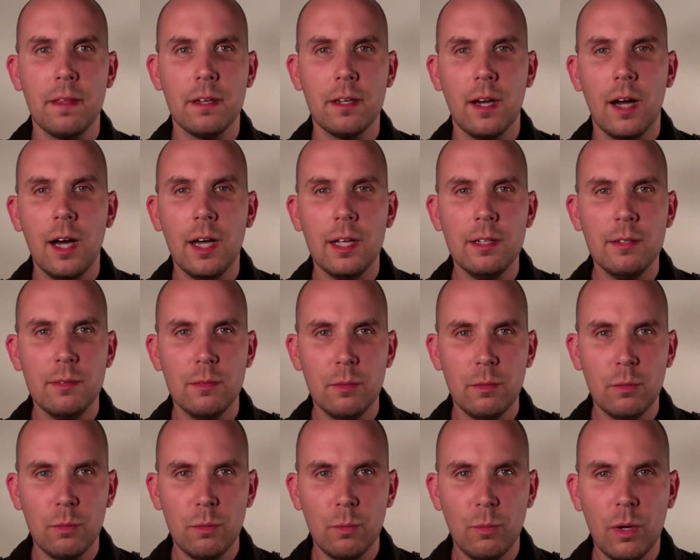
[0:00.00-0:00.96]
God
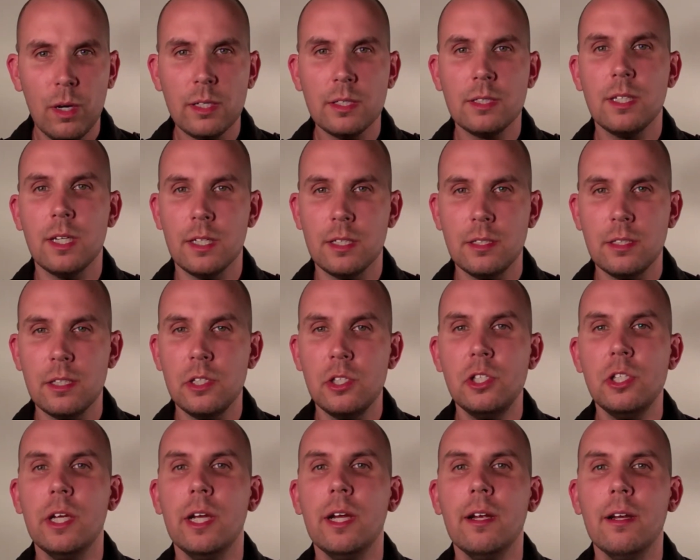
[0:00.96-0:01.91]
wants us to
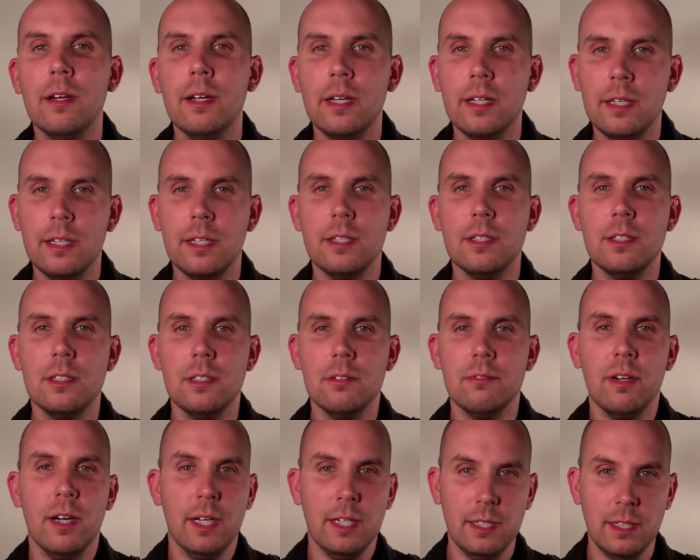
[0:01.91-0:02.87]
share in his
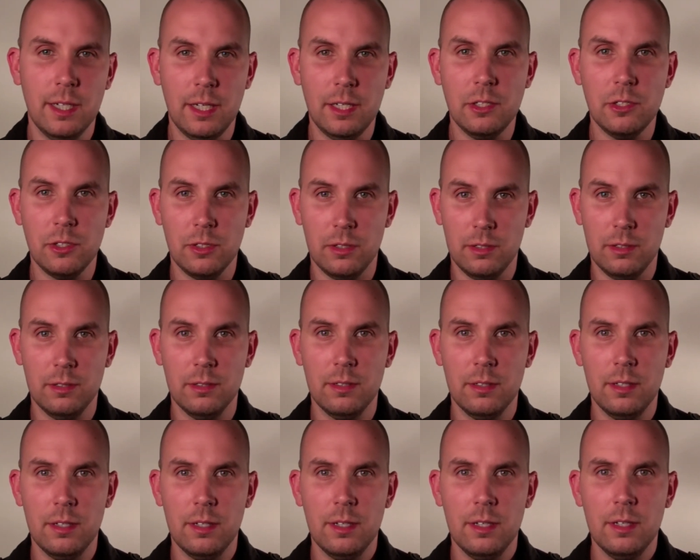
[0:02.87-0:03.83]
divine nature.
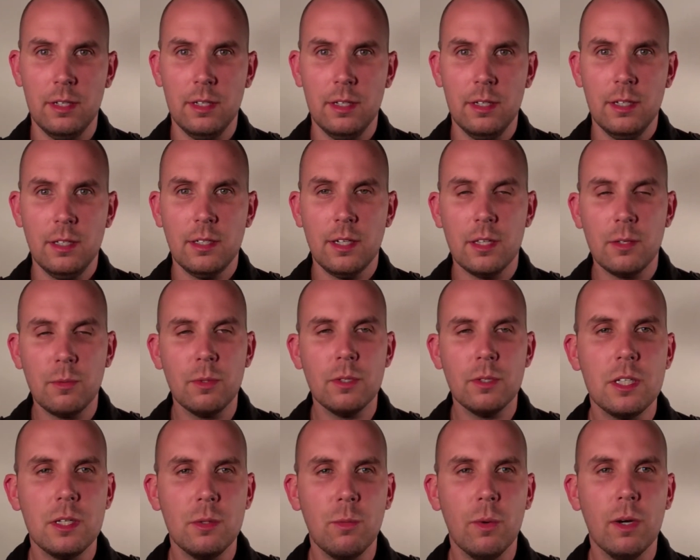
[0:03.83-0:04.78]
In other
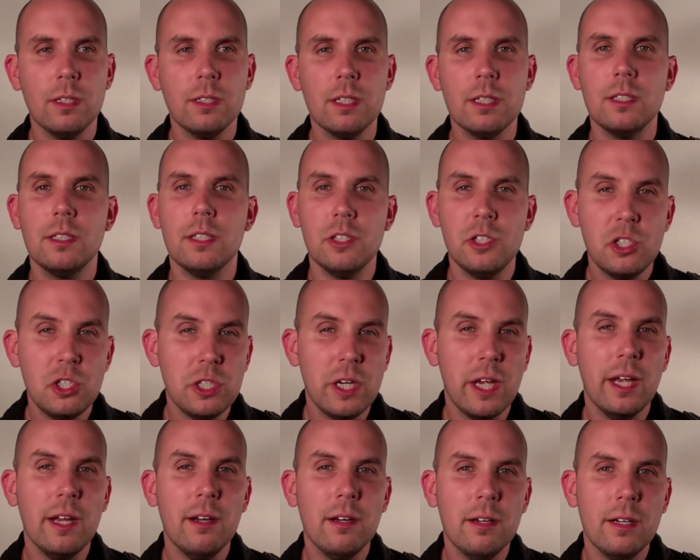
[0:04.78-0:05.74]
he wants us to
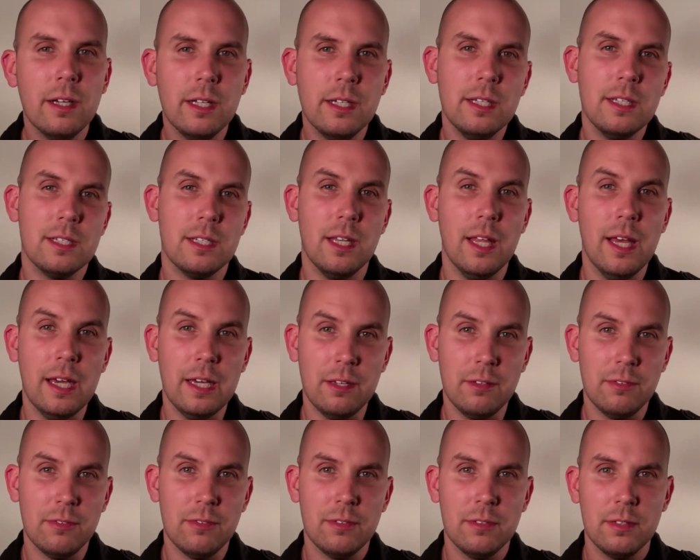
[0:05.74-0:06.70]
share in his
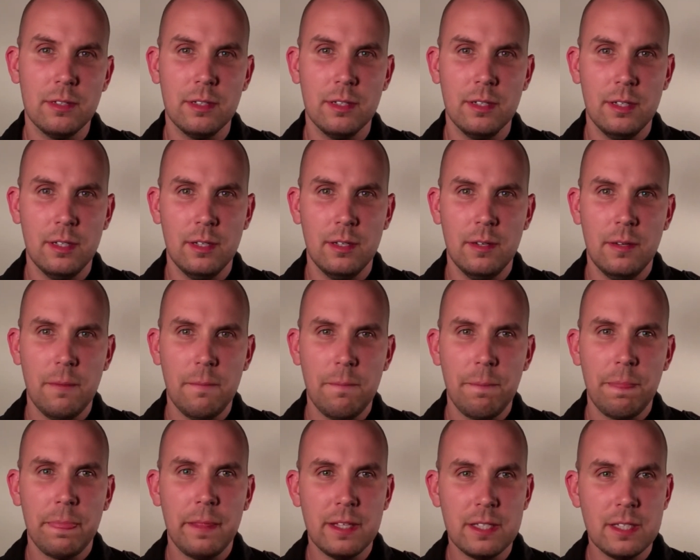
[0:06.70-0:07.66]
life.
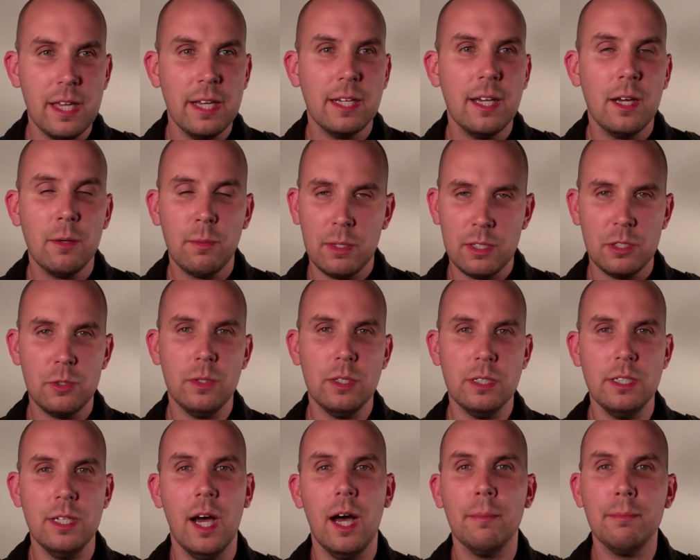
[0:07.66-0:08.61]
It's like God wants to
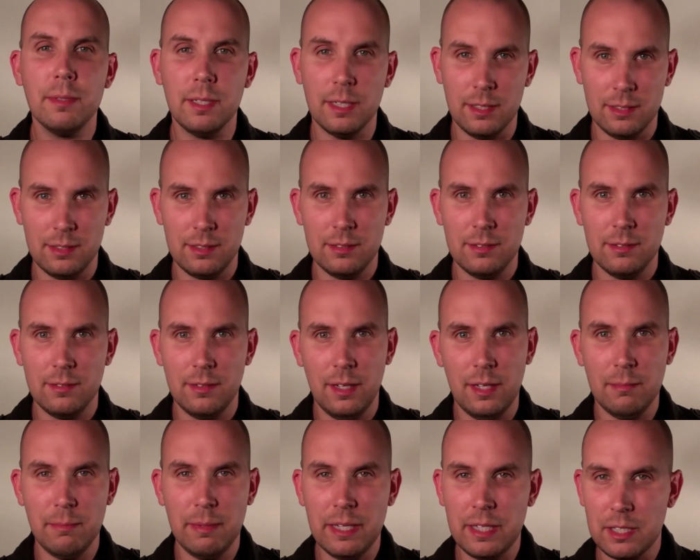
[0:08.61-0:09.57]
adopt us
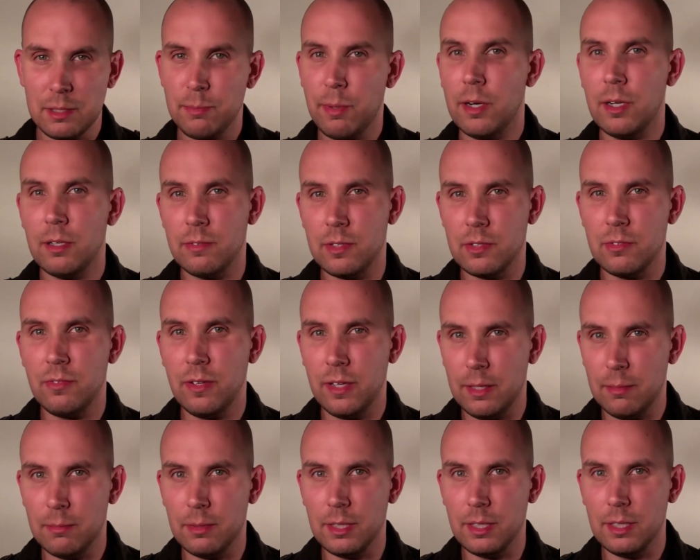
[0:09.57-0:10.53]
and make us part of his
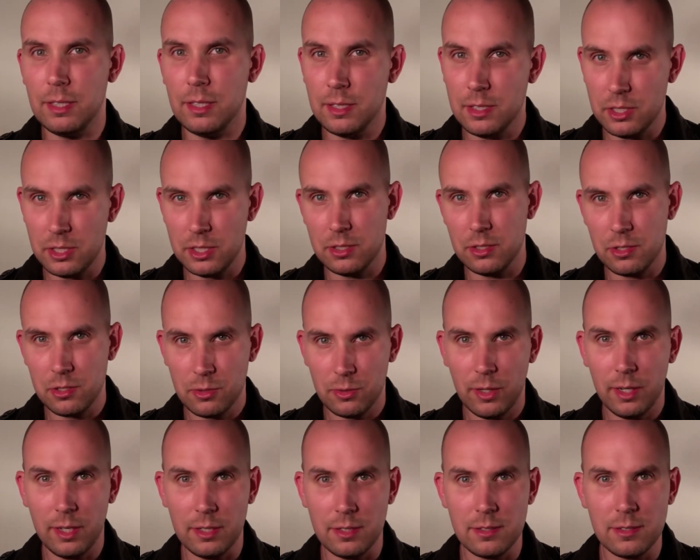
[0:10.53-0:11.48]
family in Jesus
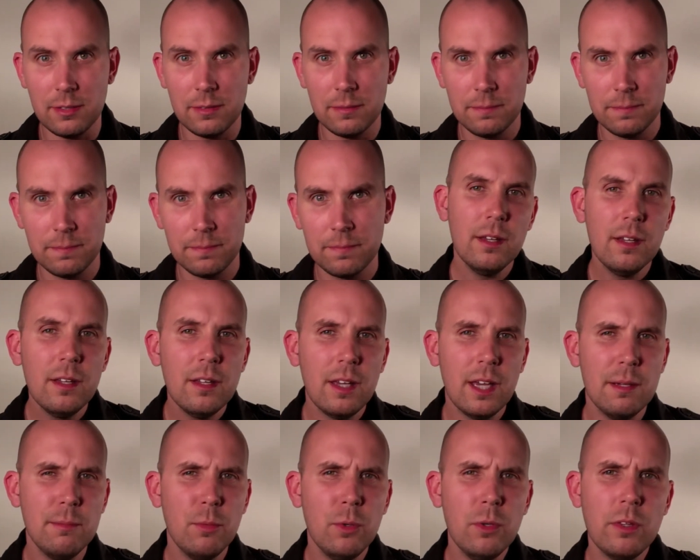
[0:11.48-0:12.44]
Christ.
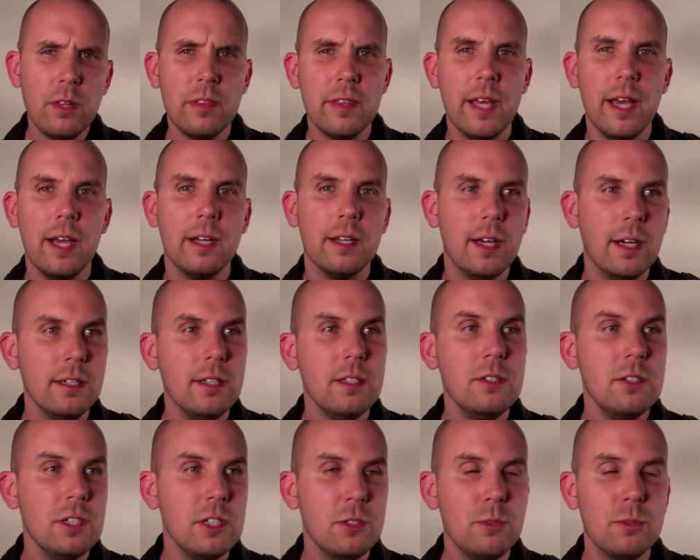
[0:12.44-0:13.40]
And more than that, God
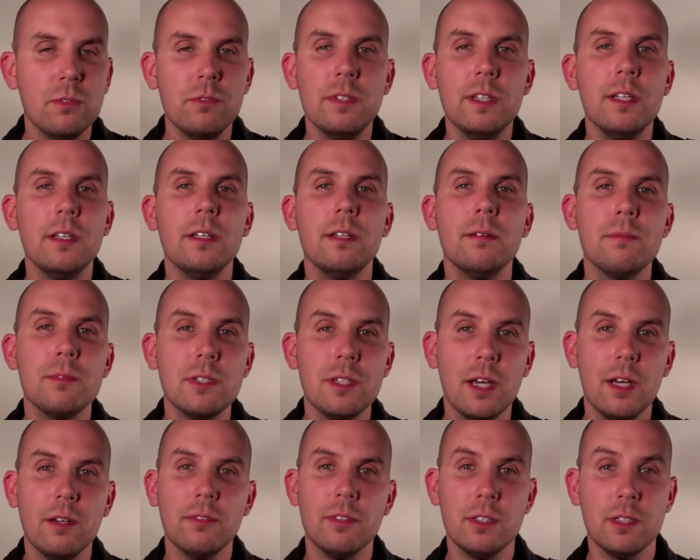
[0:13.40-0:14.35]
doesn't just reveal
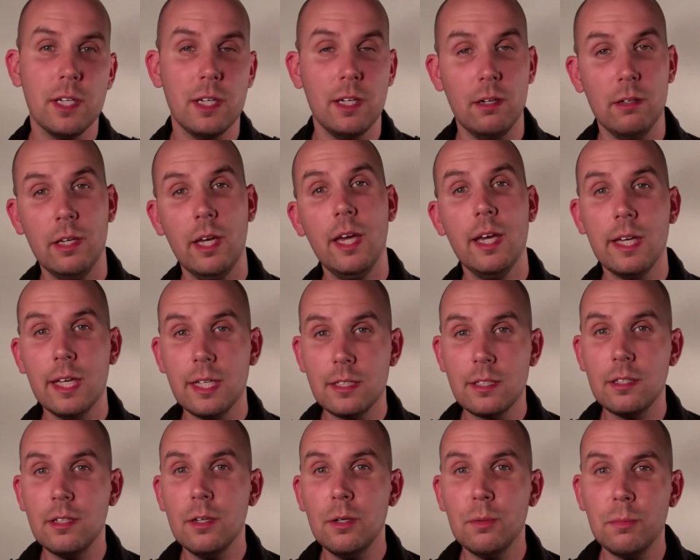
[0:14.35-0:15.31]
himself and say, okay, get
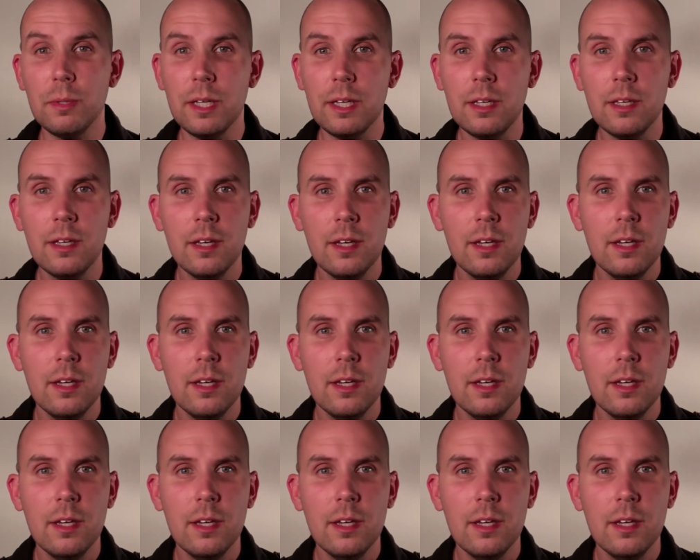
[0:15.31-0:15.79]
to know me.